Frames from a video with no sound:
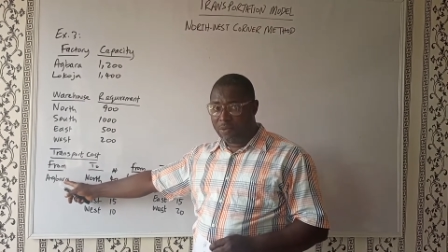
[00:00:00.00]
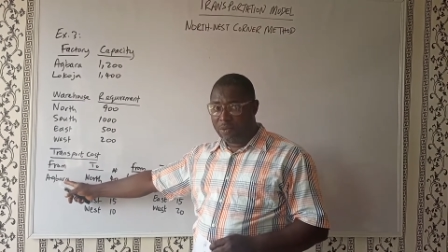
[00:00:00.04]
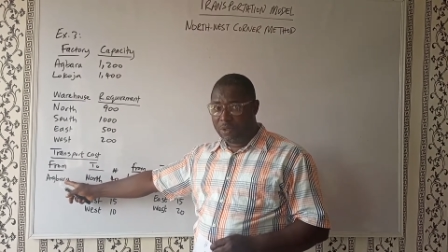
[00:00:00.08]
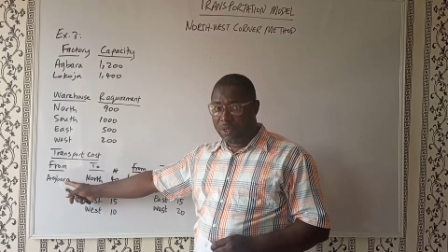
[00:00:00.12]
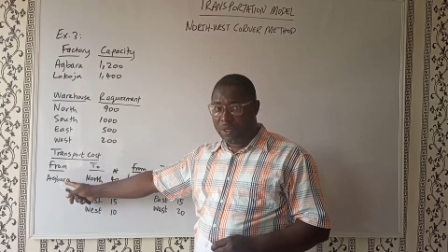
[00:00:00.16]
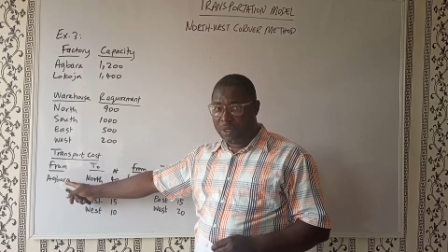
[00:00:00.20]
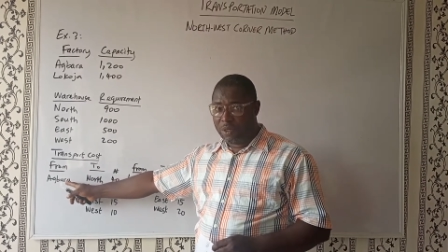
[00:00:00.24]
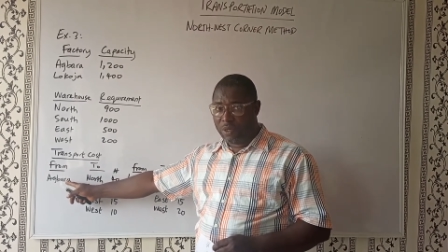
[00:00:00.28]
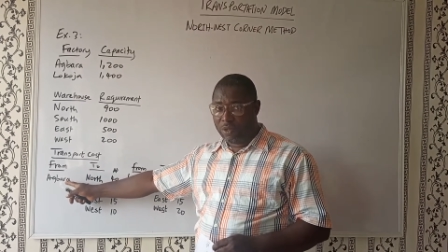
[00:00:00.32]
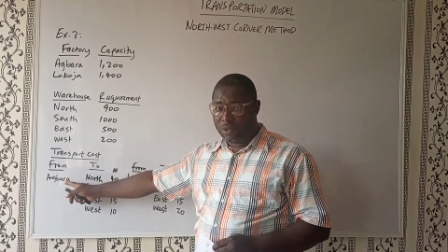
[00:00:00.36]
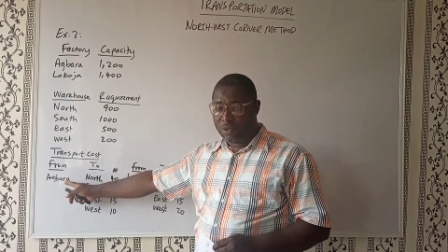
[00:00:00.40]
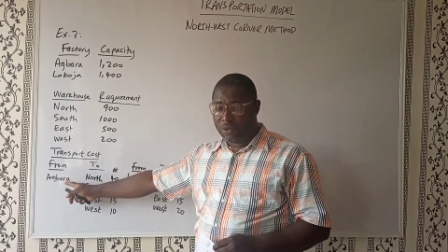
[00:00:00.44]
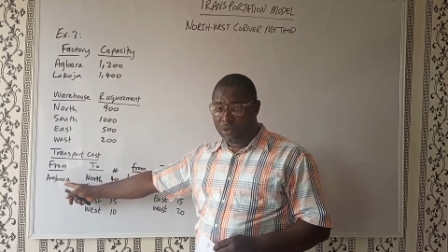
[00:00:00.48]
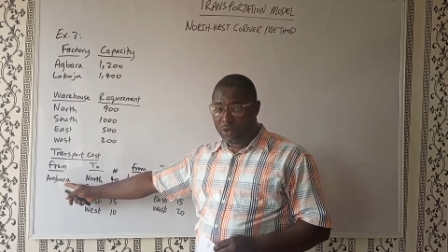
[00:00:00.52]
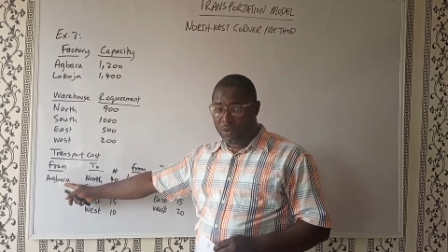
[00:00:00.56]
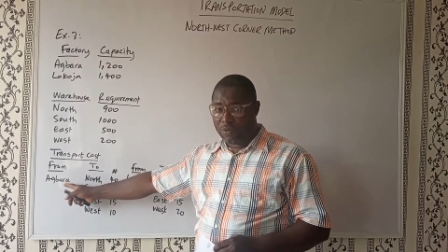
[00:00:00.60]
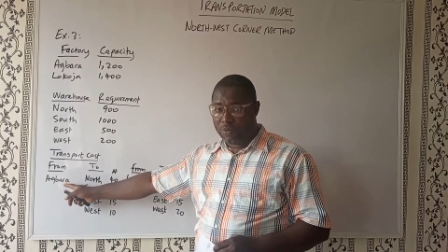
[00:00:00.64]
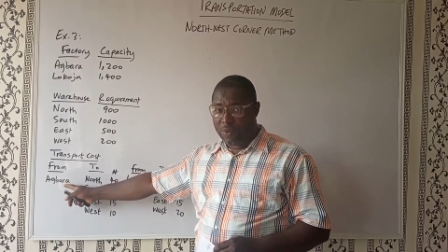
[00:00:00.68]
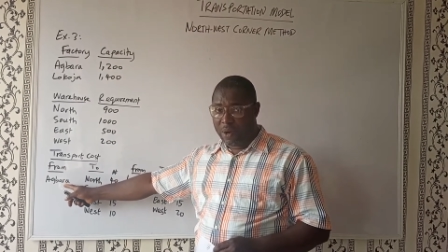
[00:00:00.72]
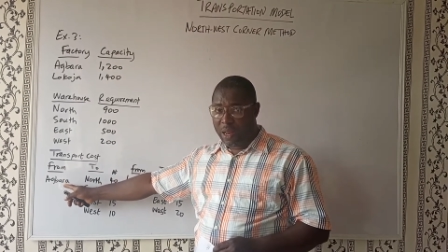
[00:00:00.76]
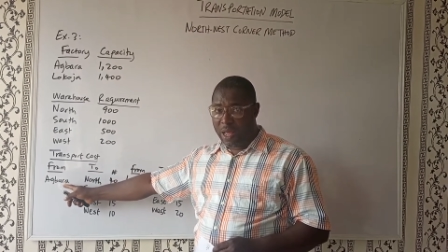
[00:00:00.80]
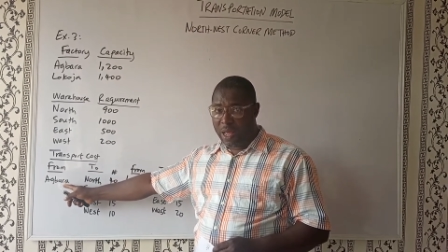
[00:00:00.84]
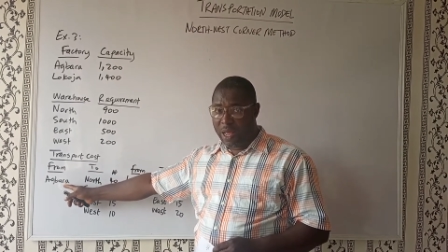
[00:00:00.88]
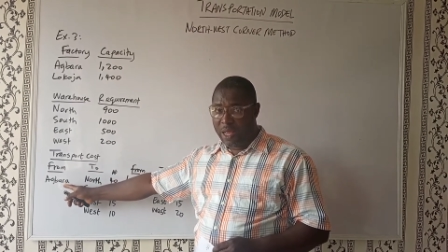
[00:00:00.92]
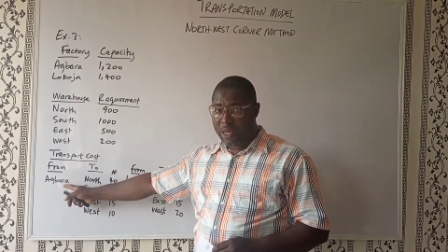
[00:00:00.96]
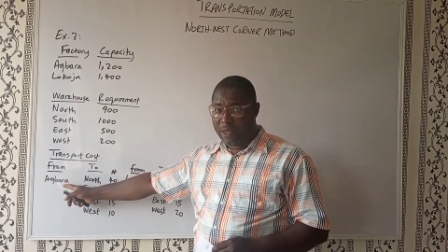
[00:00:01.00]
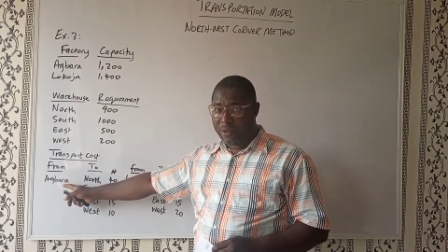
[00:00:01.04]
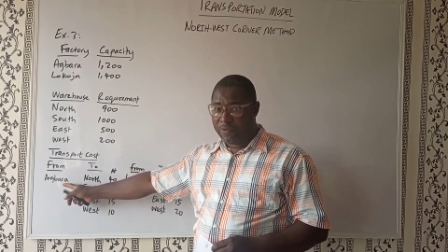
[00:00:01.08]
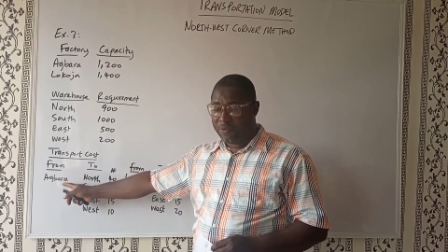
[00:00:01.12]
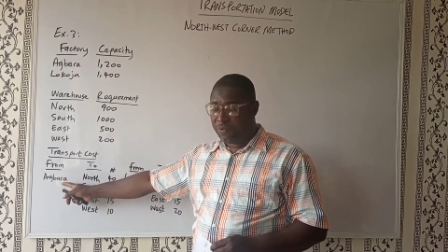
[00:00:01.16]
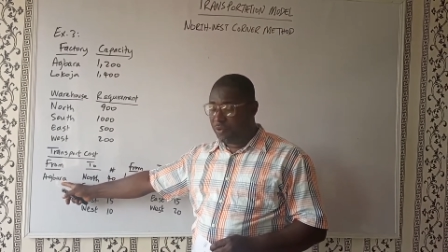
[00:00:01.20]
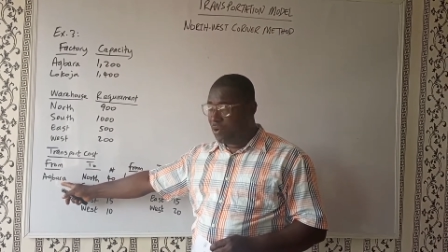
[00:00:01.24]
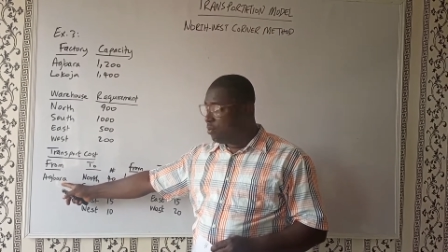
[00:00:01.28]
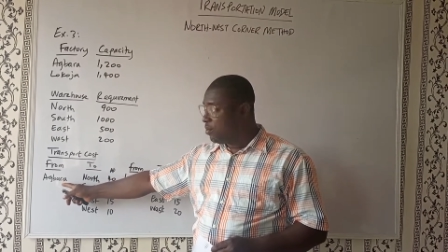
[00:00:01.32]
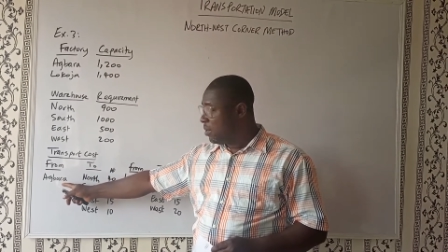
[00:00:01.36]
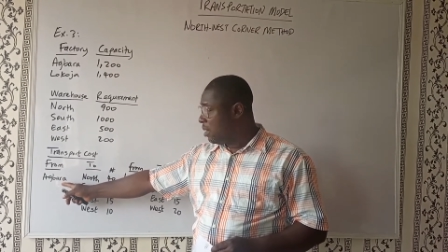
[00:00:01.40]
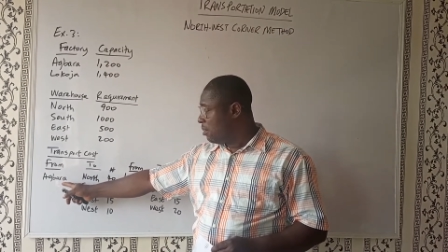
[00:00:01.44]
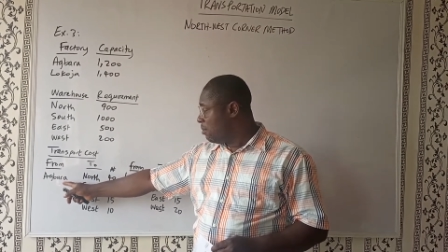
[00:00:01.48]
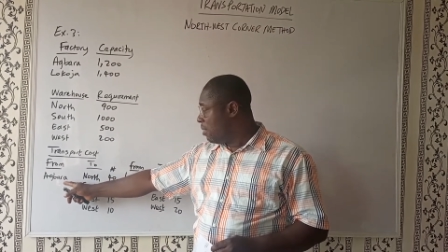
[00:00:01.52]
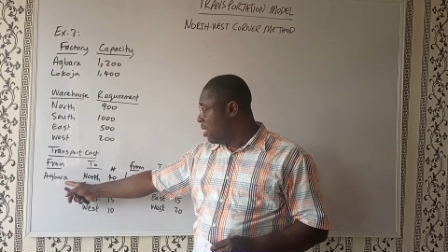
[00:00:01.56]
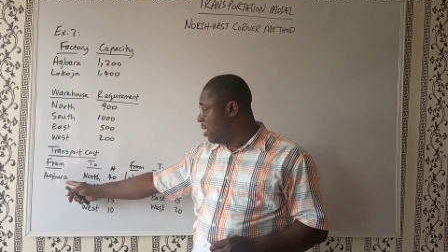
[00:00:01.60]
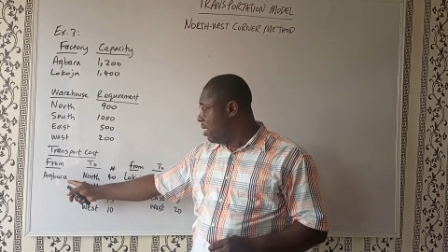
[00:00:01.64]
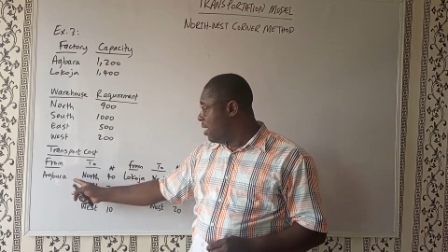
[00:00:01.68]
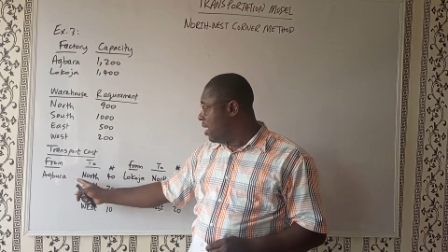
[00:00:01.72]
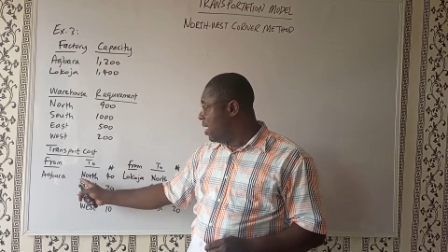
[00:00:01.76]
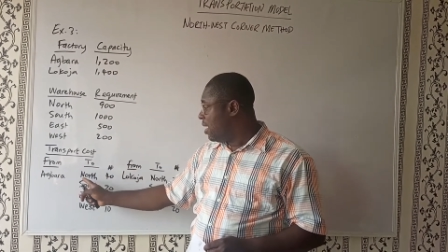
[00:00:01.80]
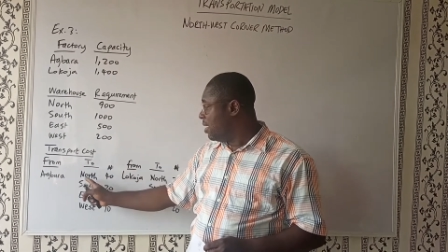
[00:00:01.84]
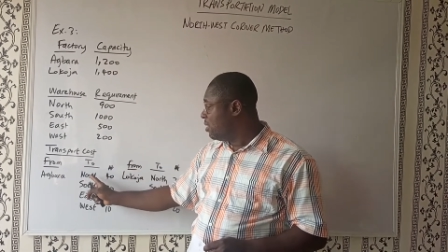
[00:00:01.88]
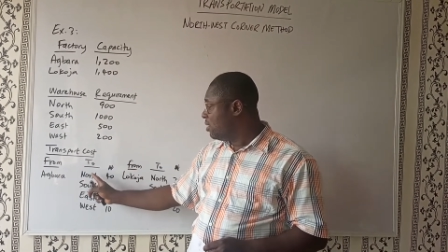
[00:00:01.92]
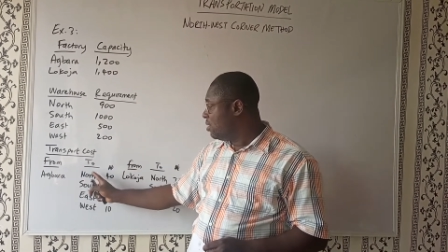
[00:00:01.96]
the supply from
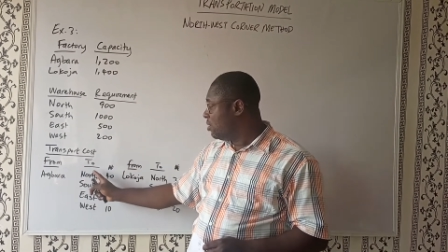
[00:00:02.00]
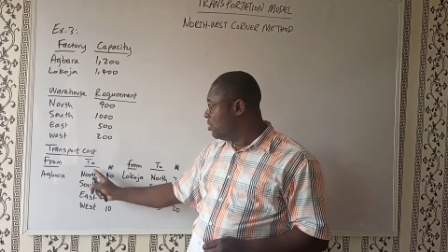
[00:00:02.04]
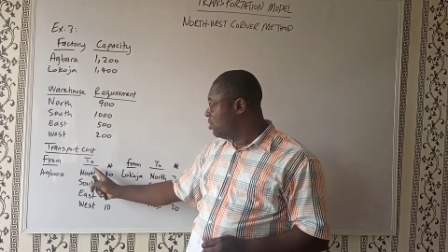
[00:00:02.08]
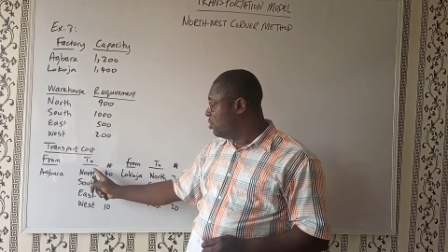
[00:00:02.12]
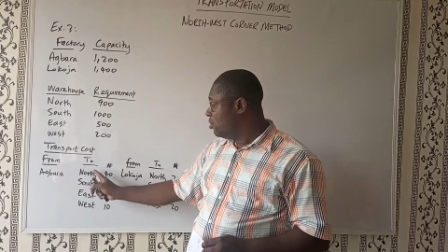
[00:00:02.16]
Agbara